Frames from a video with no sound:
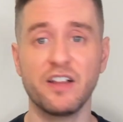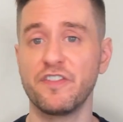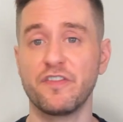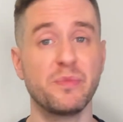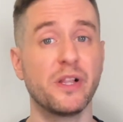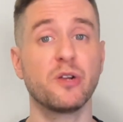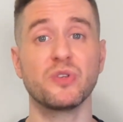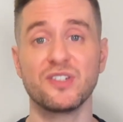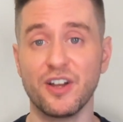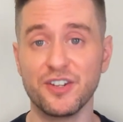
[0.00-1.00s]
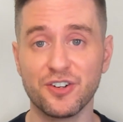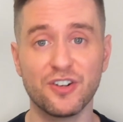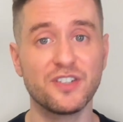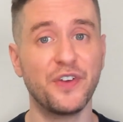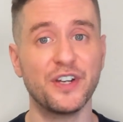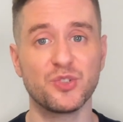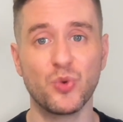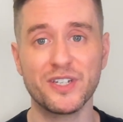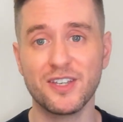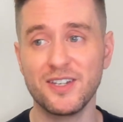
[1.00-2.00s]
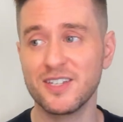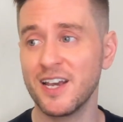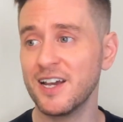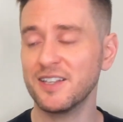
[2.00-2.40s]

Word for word: if you're familiar with Sauternes finished whiskeys,